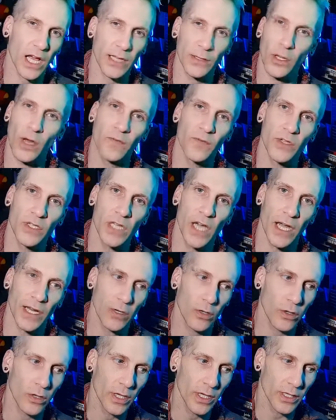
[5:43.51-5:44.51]
love the
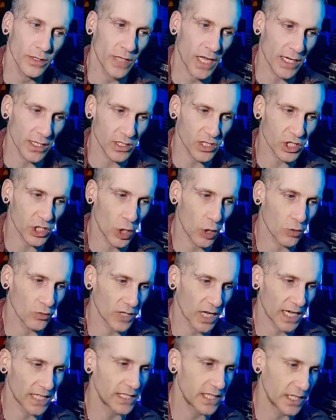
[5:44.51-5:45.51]
title. That is so
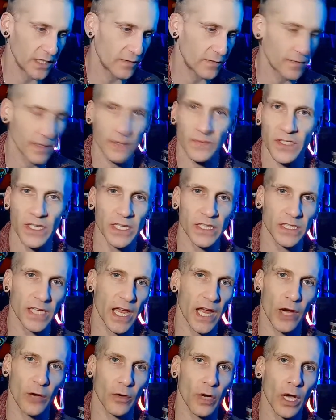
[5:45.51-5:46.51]
1950s
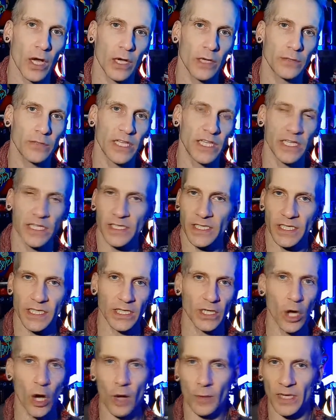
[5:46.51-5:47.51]
era EC
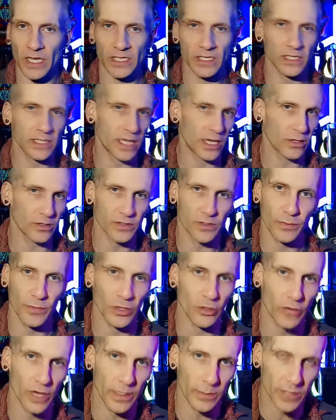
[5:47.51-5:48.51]
Comics Tales from the
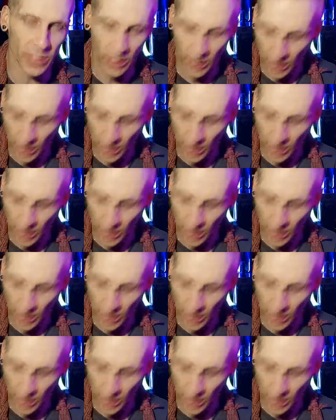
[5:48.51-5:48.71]
Crypt.